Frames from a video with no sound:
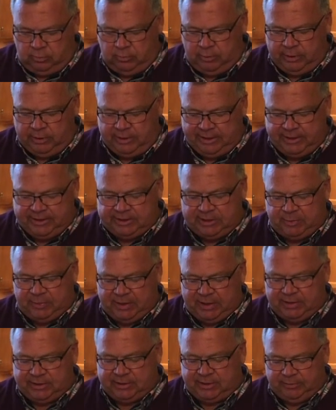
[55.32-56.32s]
Real easy
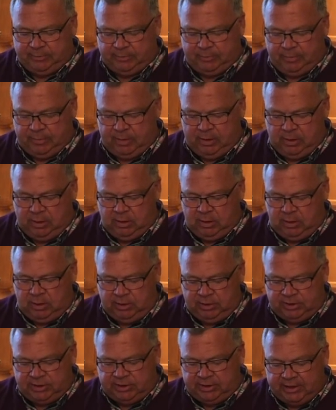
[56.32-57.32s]
peasy.
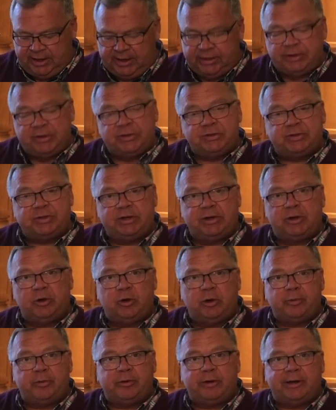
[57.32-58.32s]
Just to get those
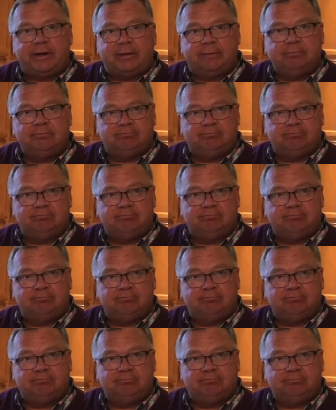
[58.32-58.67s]
incorporated.